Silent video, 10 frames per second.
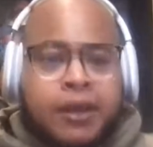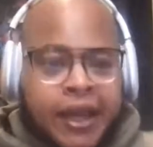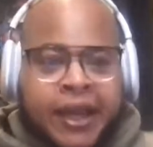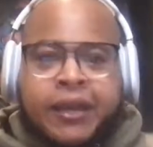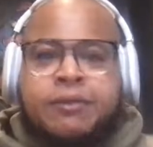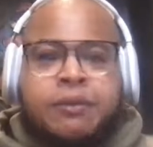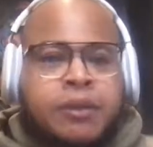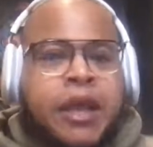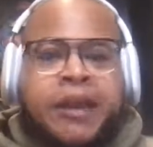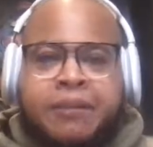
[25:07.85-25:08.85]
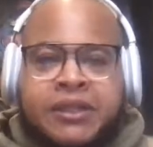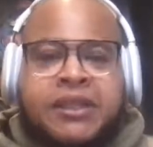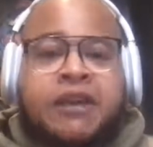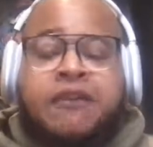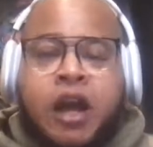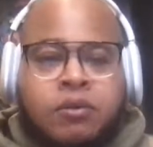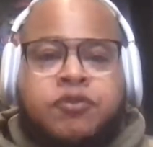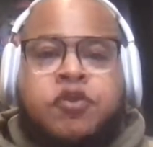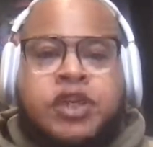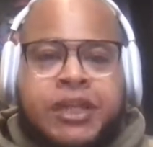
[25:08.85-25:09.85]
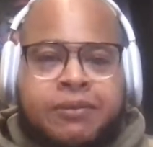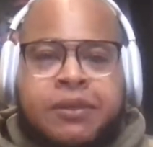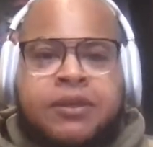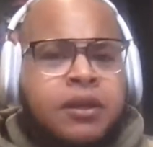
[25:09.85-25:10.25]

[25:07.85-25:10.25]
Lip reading: And hey, be safe. Call me if you need me.